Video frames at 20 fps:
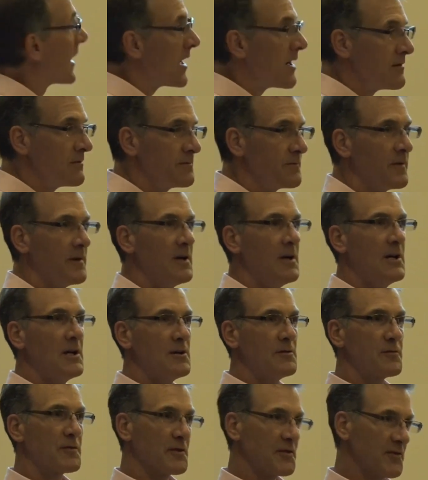love
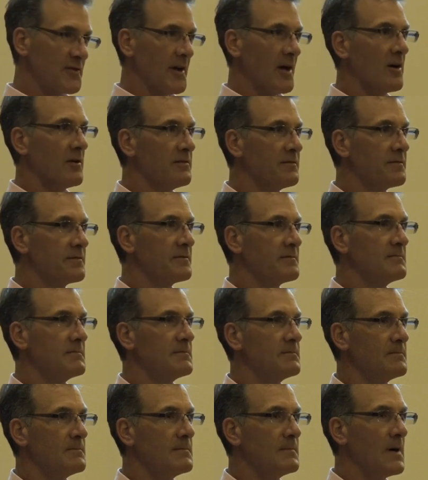for self?
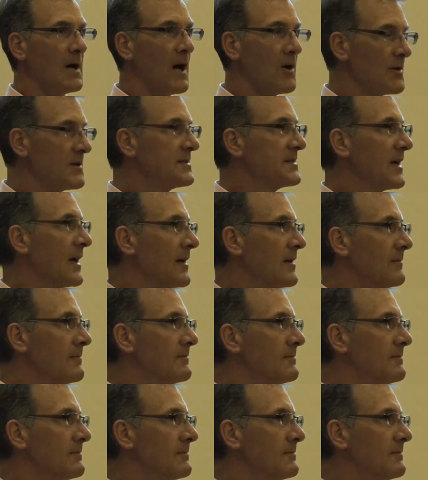Out of 10.